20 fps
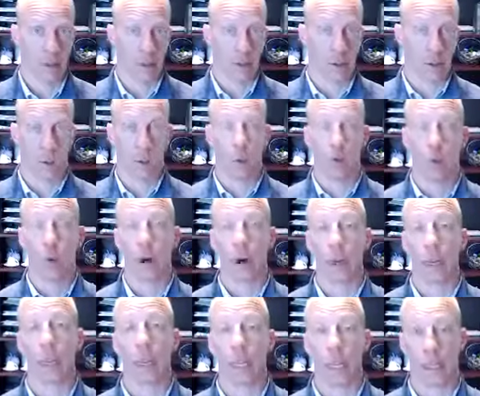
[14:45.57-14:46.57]
to
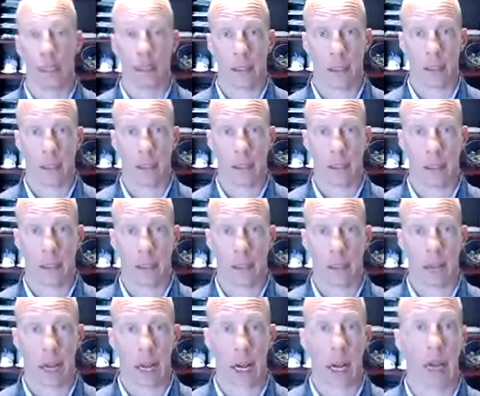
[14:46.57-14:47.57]
1 minute,
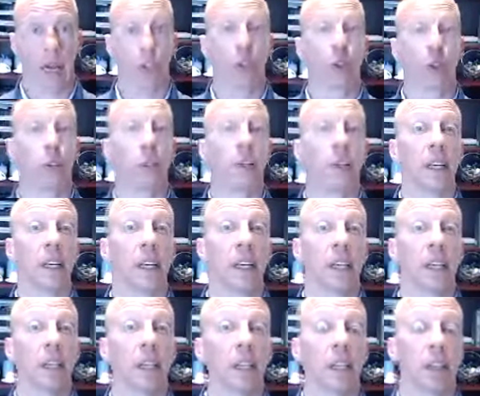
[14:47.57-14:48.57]
I should be
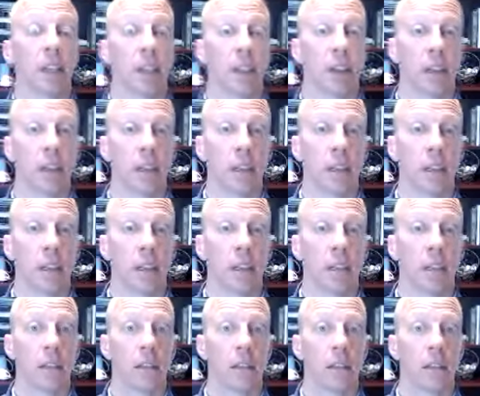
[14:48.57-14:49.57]
listening
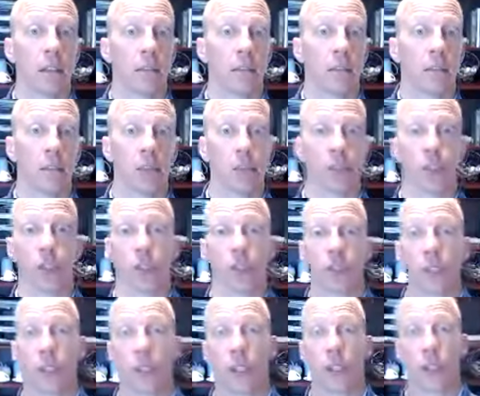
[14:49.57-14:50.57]
versus
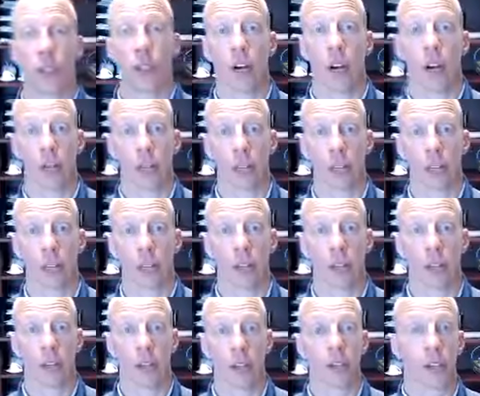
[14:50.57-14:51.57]
talking.
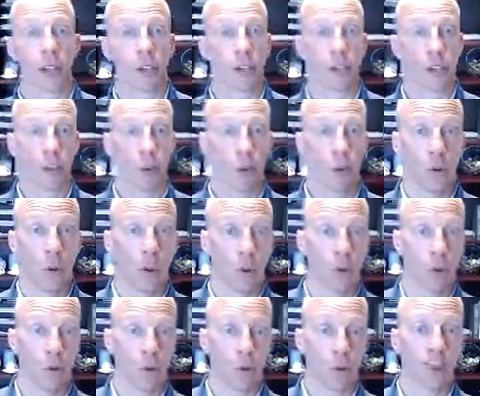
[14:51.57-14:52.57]
So
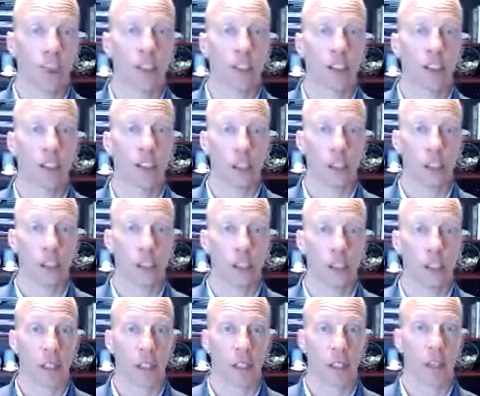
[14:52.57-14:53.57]
3 minutes of
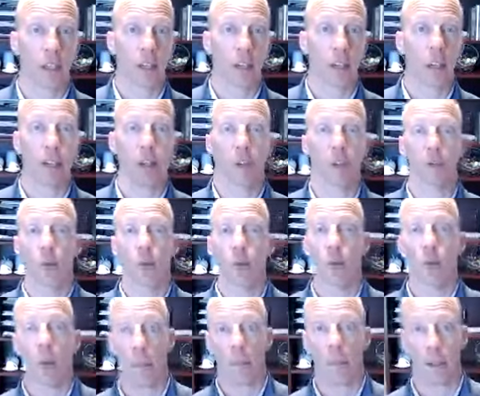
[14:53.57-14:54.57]
listening, for
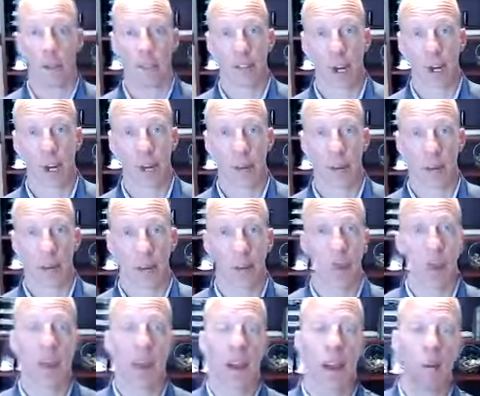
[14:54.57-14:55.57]
1 minute of talking.
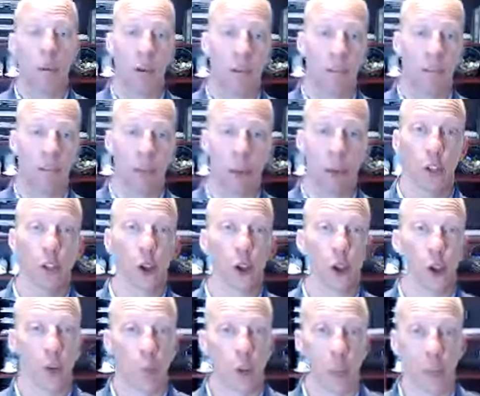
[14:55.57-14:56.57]
When I first
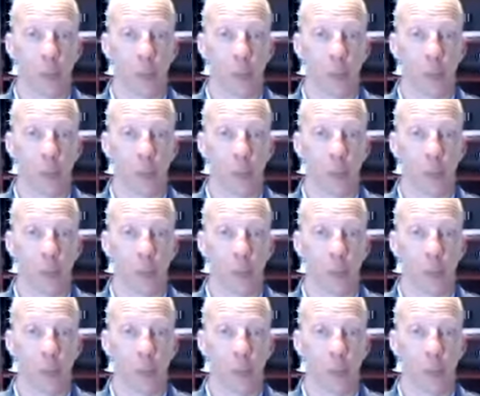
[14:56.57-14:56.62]
heard about